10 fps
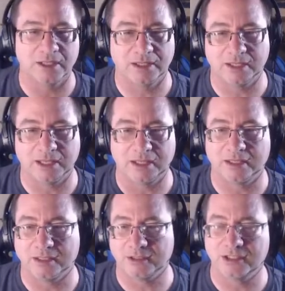
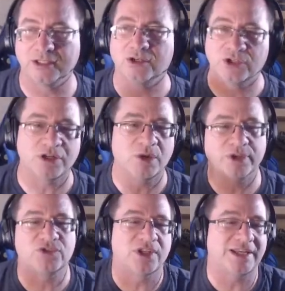eh, you know, you're
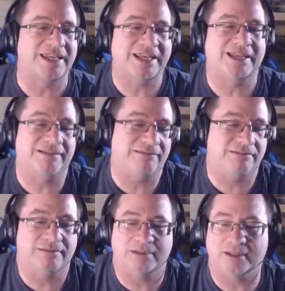always going to get
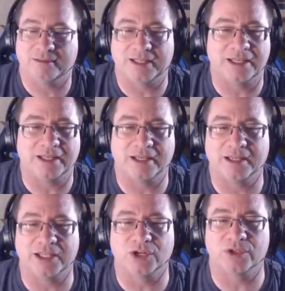the uh,
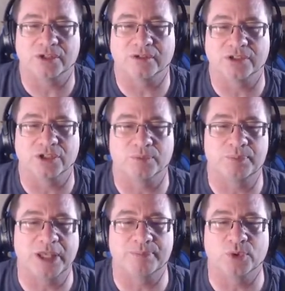you know your your
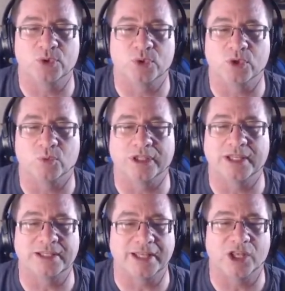people who are
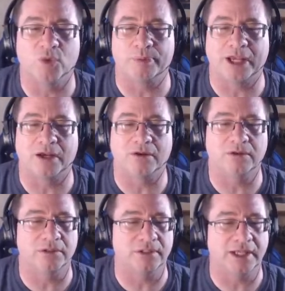willing to help
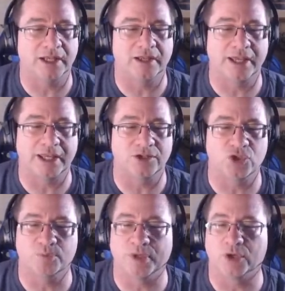out uh, and
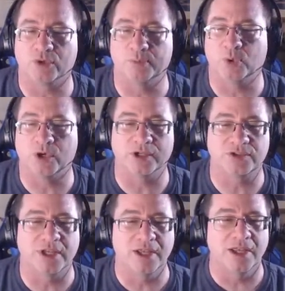do bug
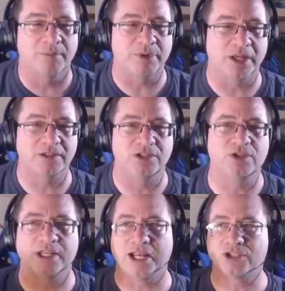reports but you
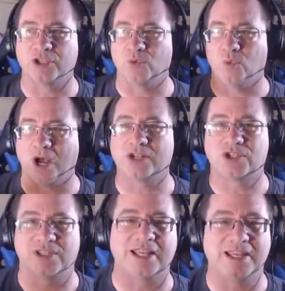can actually
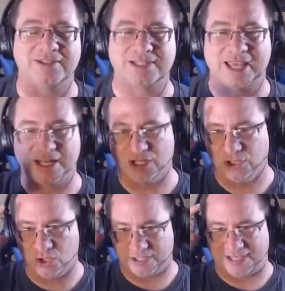watch these and
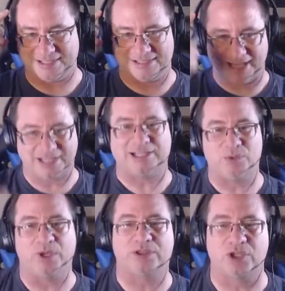look exactly
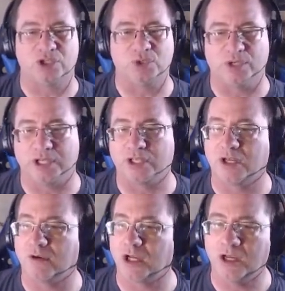what they're doing and
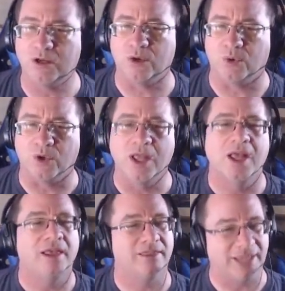go oh
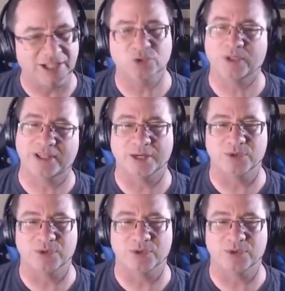that's what they were